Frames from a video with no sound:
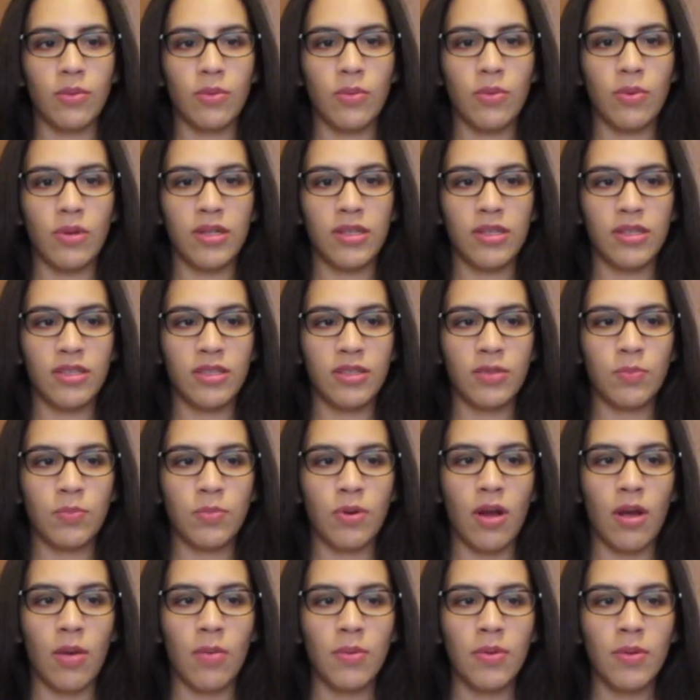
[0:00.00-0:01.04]
was
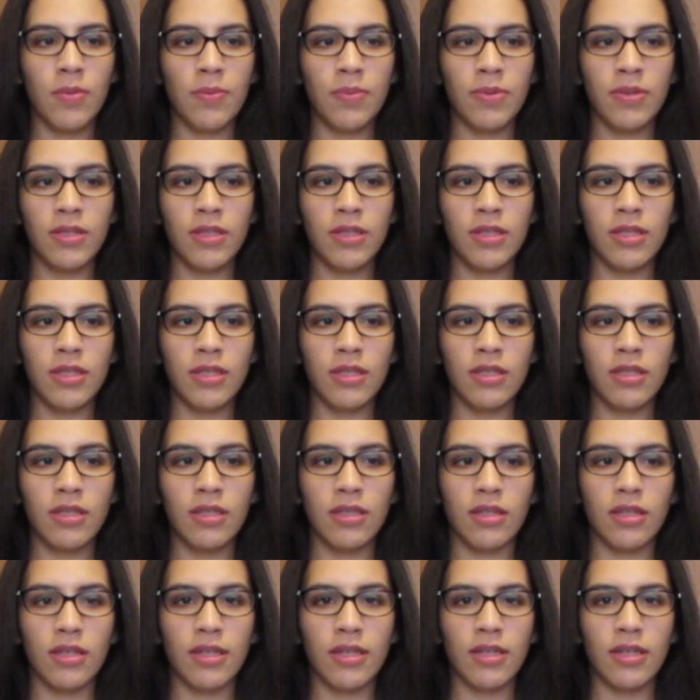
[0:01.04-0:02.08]
probably
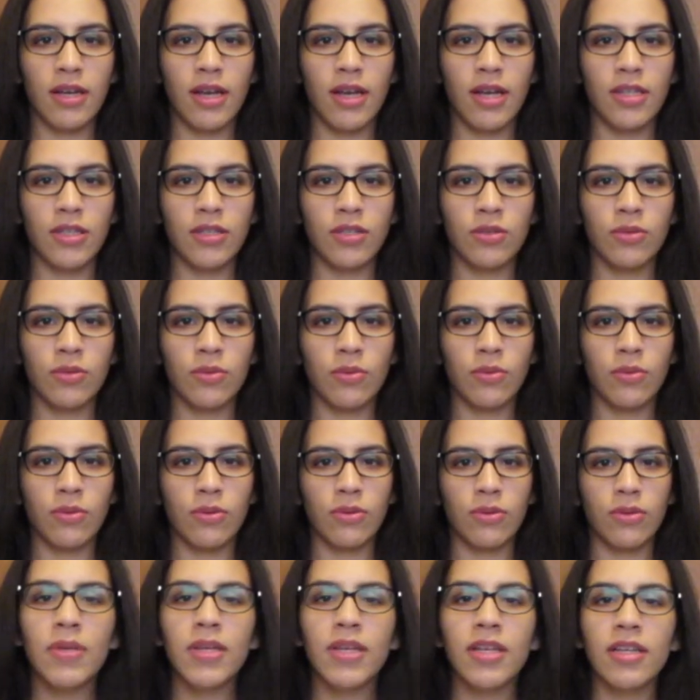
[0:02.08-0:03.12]
in high
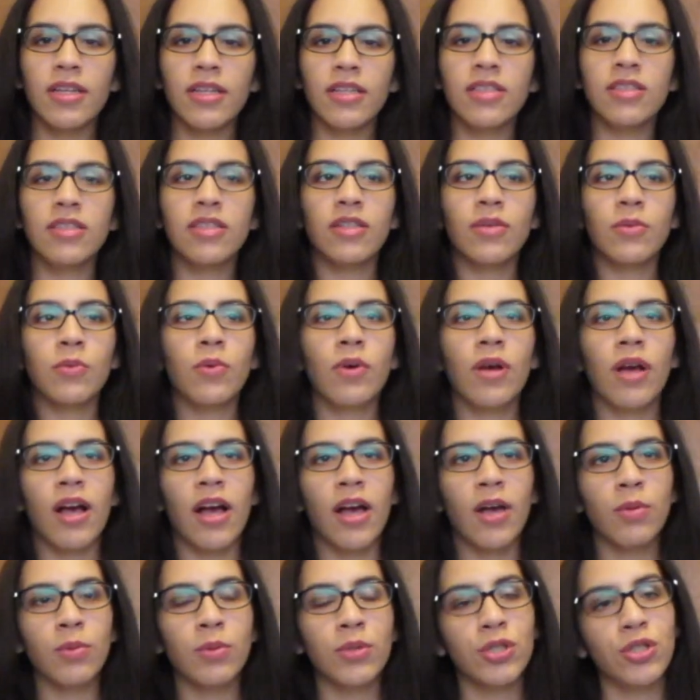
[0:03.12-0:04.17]
school, because what
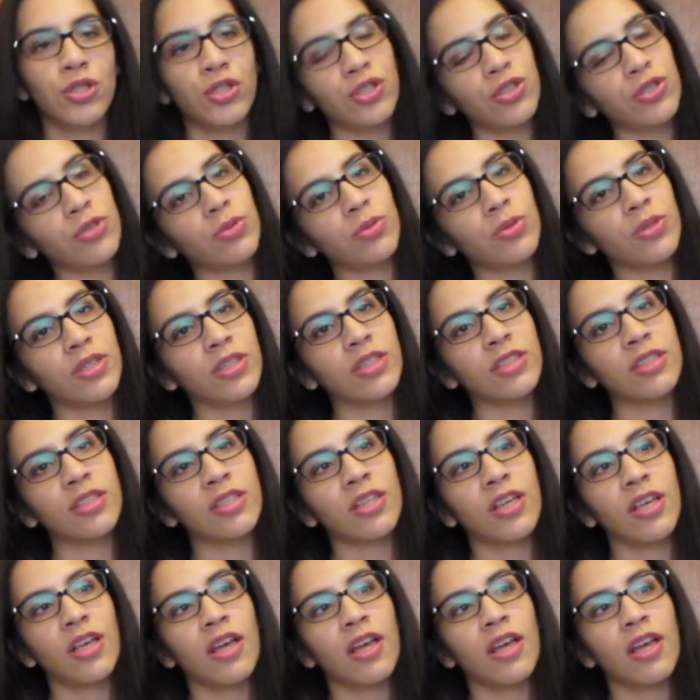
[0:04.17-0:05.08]
I would do is,